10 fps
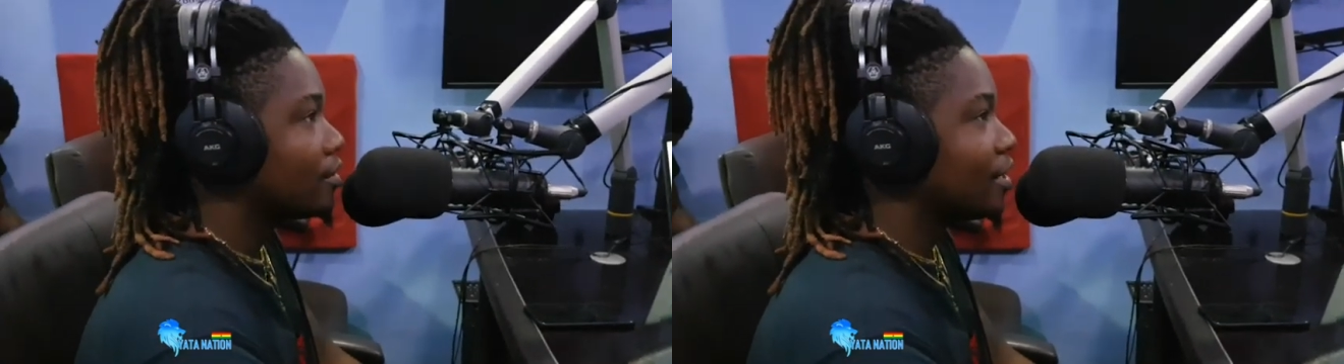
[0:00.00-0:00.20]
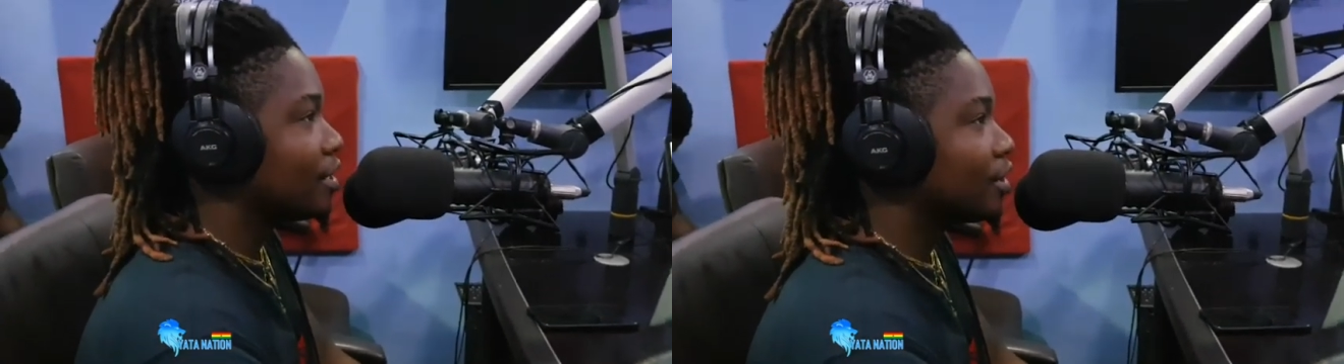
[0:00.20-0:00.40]

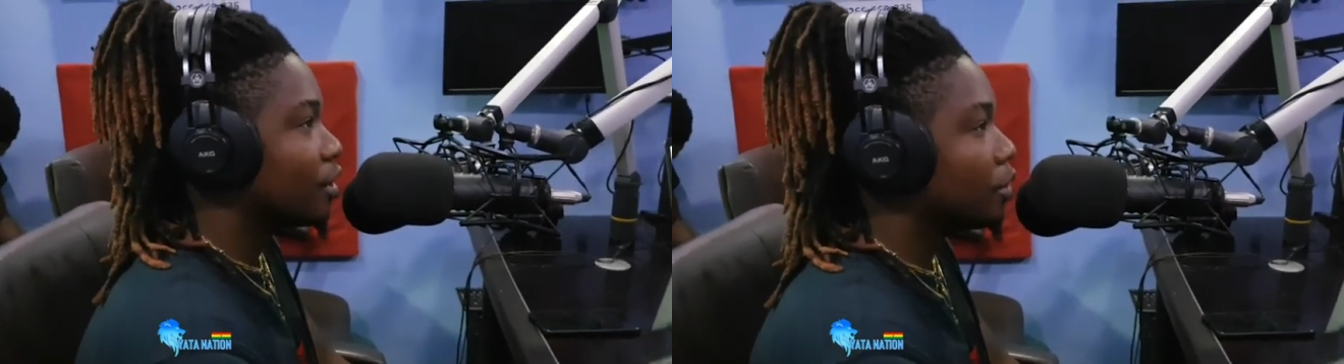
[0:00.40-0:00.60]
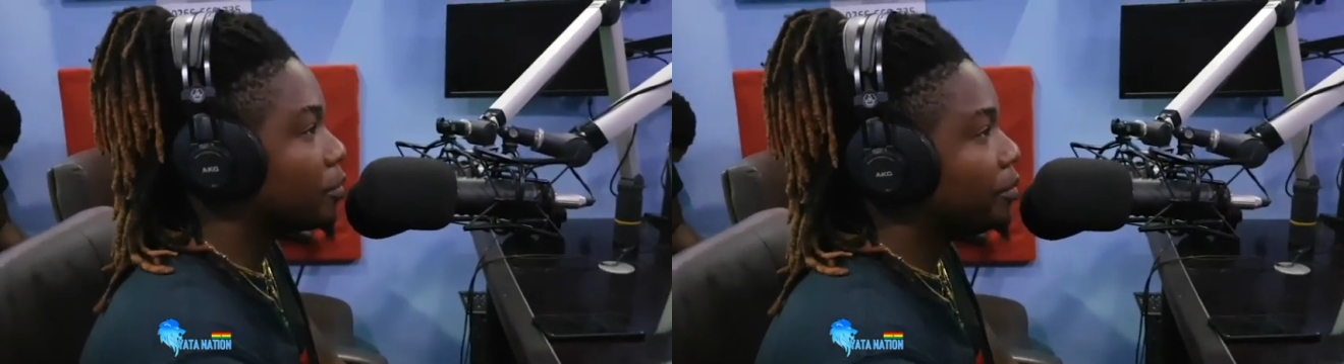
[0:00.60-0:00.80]
there's
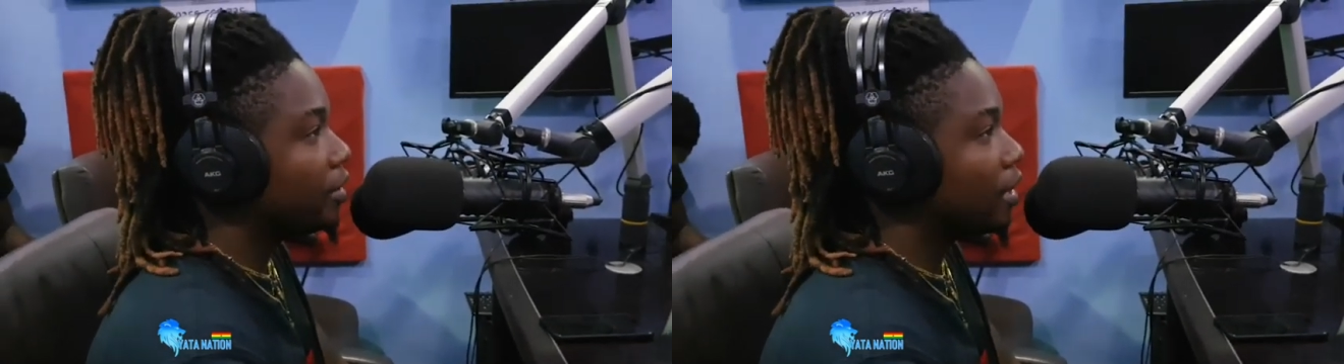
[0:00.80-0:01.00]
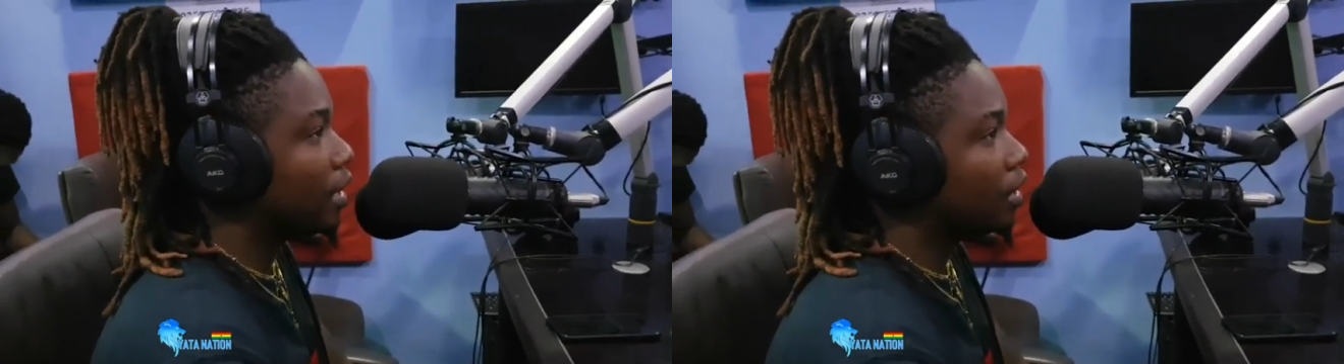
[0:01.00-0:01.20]
gonna
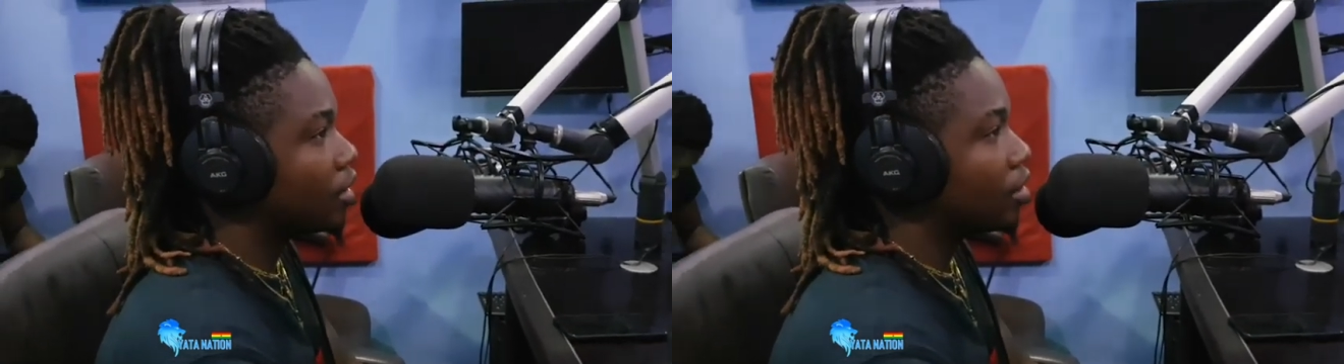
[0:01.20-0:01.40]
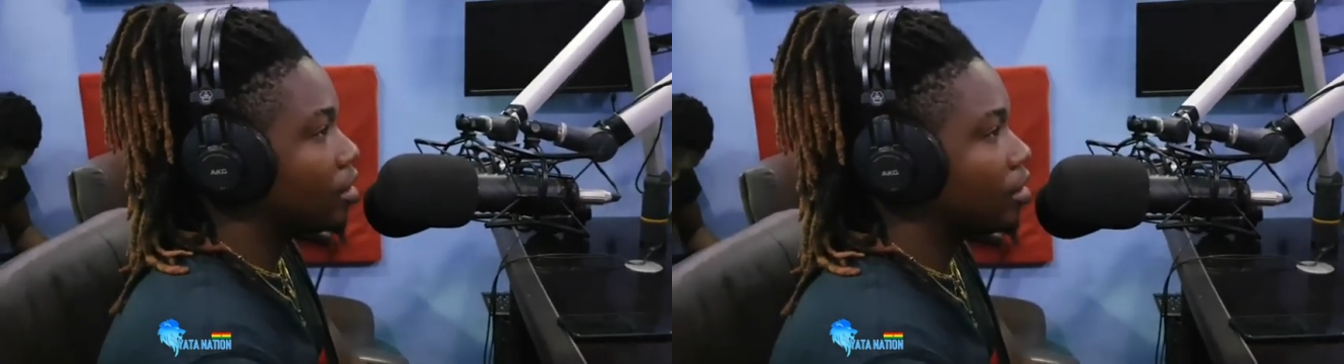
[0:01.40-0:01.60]
be like
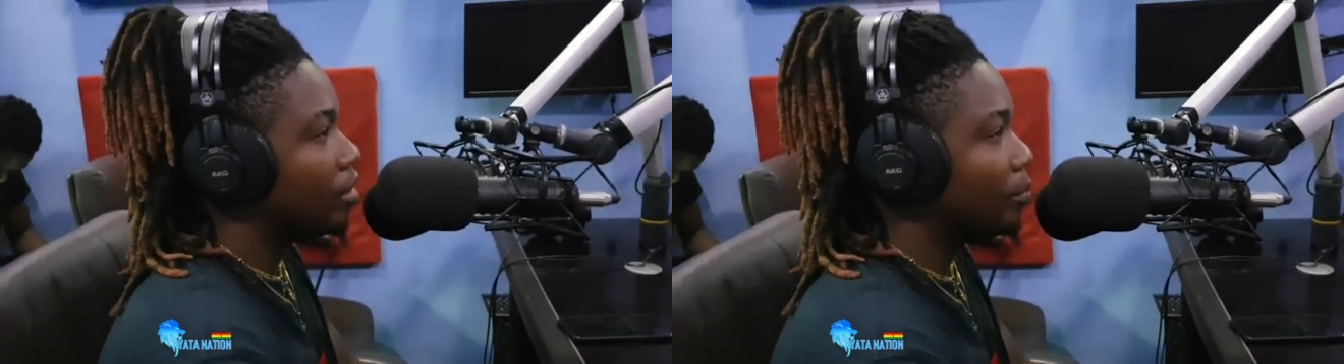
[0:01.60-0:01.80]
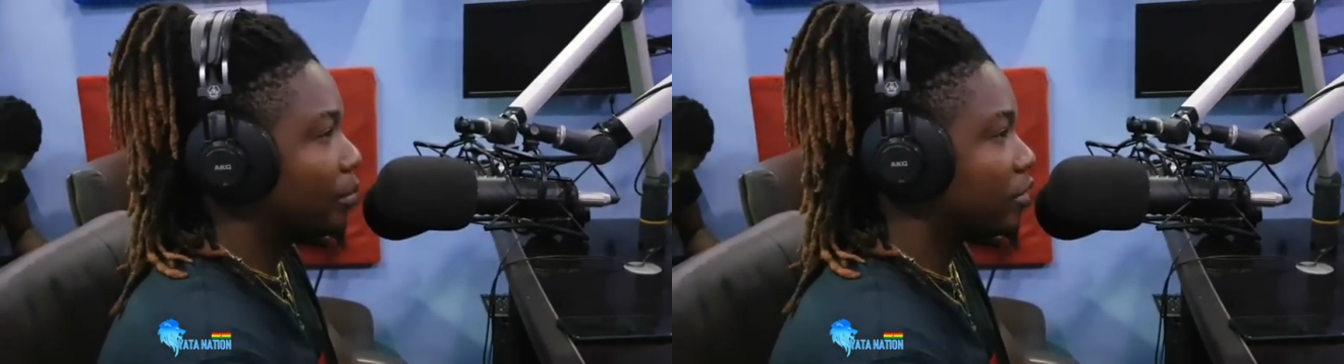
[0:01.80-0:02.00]

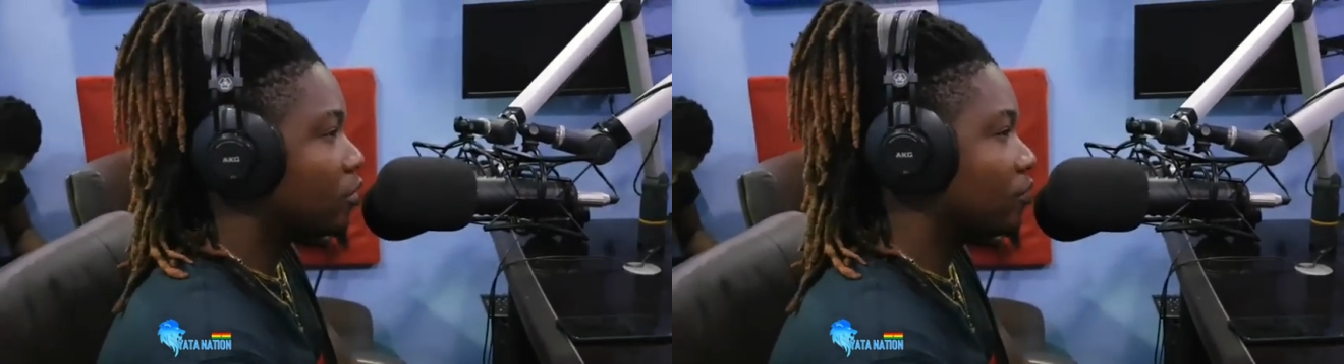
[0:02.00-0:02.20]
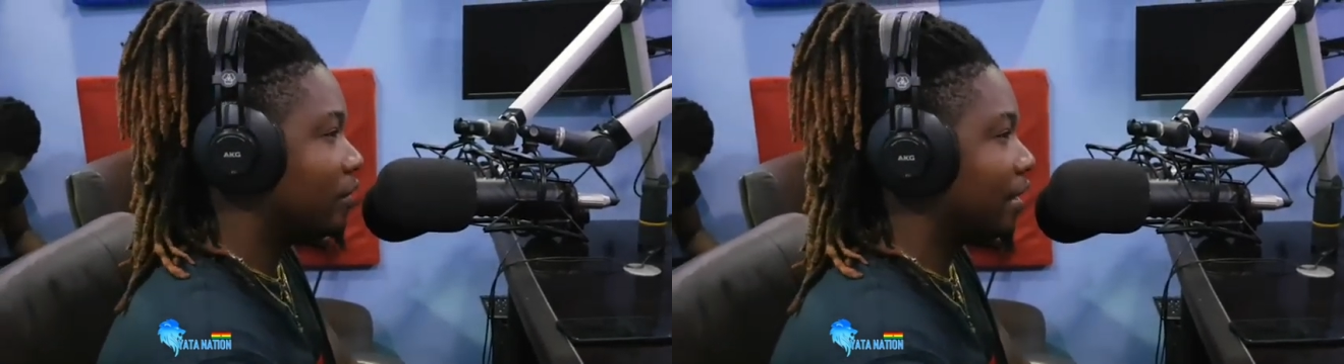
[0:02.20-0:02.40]
a bit of